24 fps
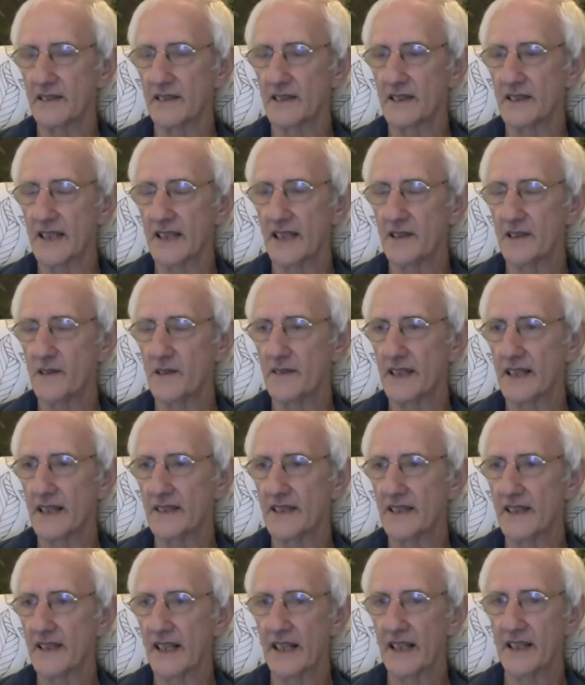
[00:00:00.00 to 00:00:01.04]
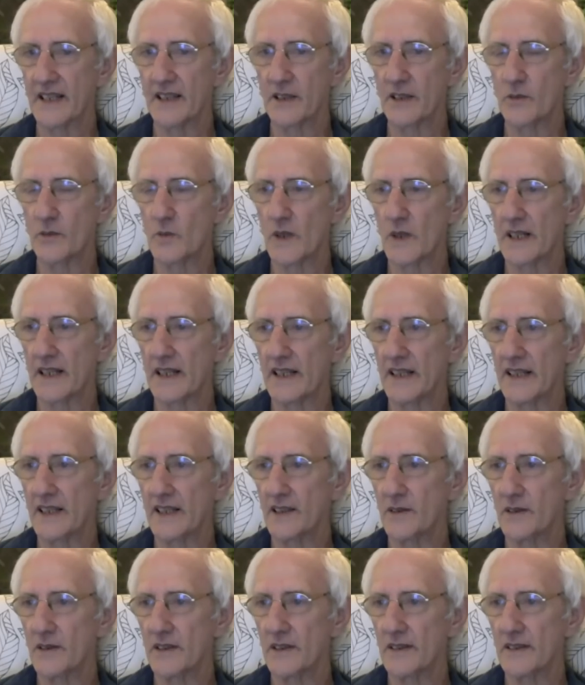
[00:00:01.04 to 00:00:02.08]
Sadhu Natnananda why,
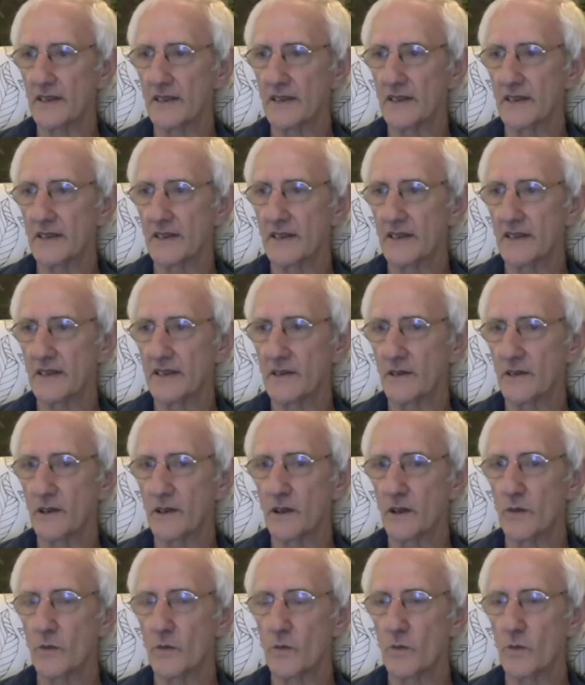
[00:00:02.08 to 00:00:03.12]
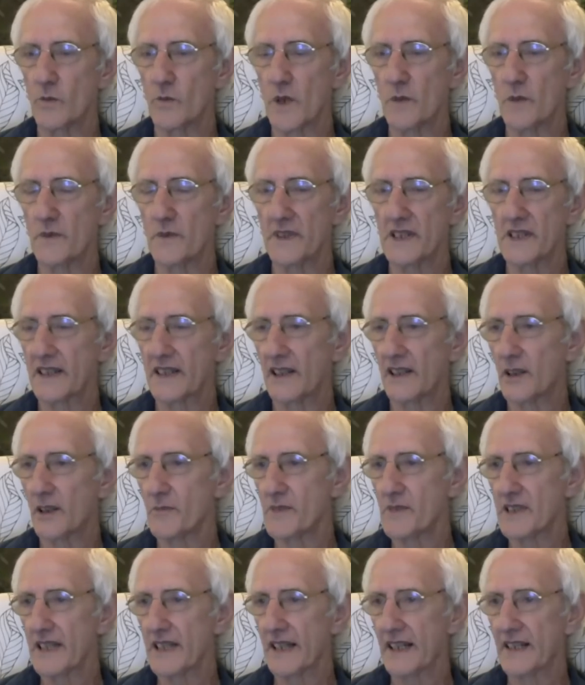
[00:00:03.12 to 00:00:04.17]
or what were the
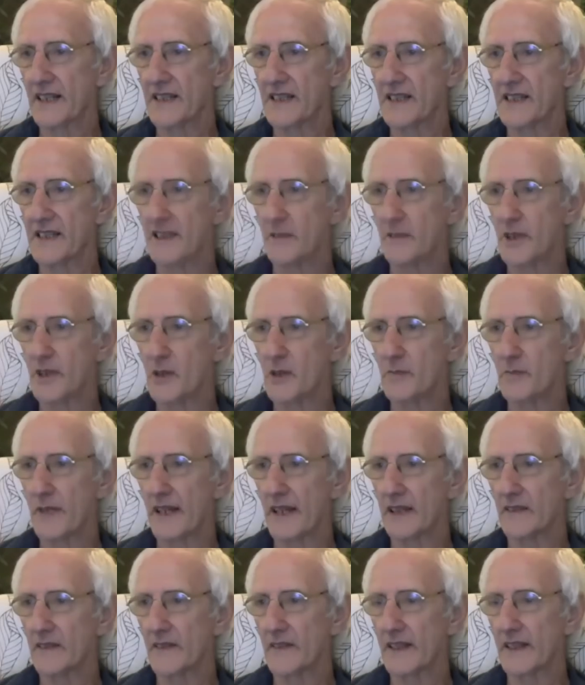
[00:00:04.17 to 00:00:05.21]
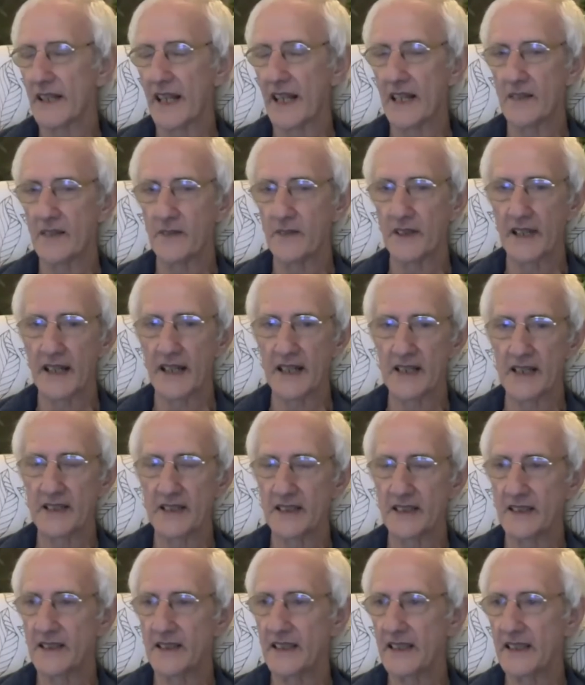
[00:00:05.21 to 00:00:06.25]
circumstances in which Bhagavan
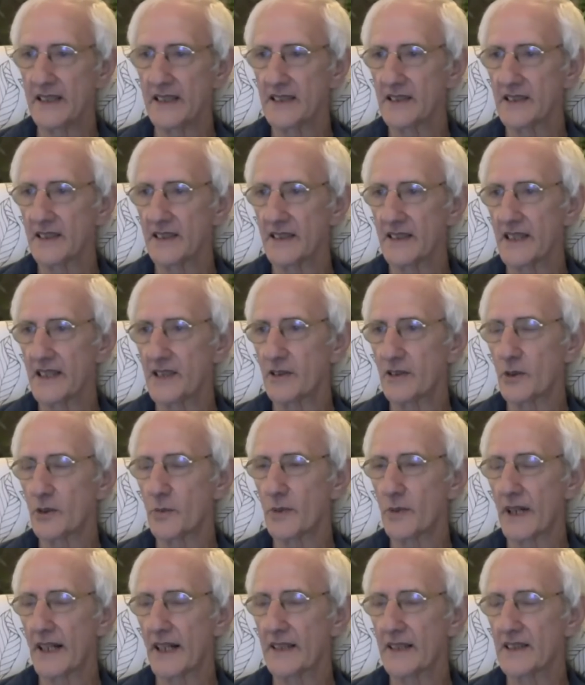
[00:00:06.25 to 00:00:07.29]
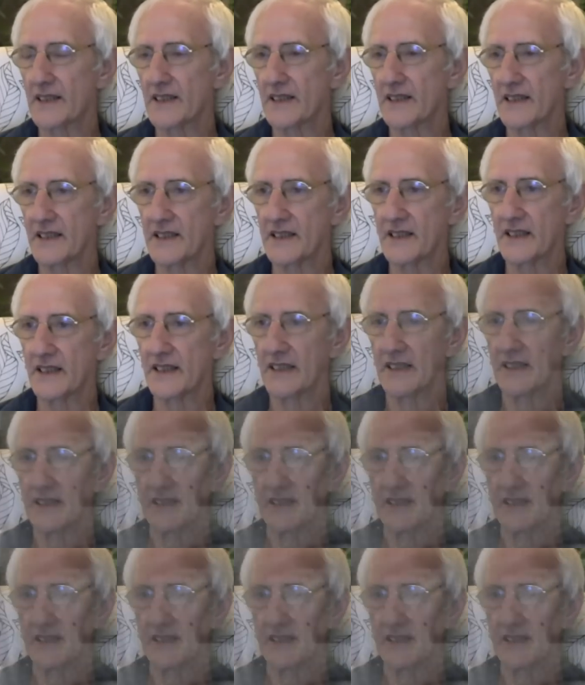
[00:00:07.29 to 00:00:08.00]
advocated these additional practices